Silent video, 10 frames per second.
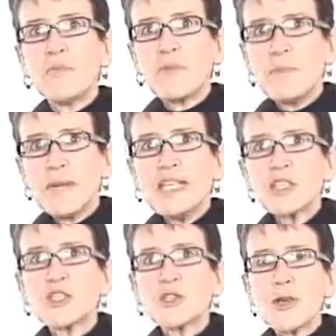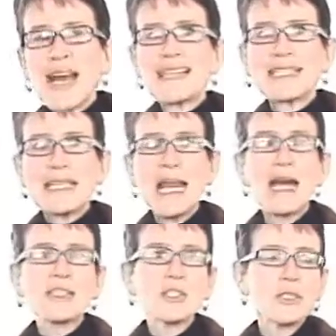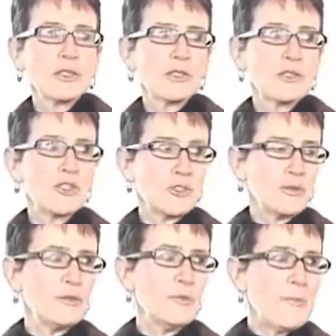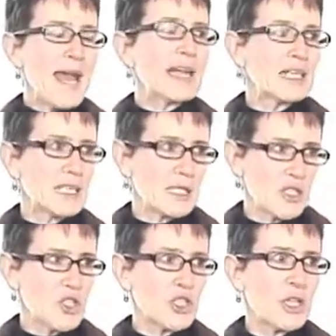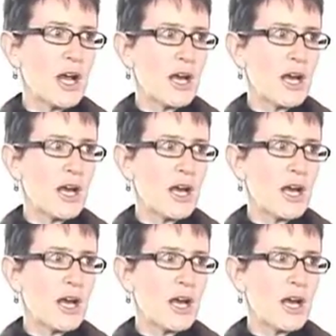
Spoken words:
The minister has yet to make a decision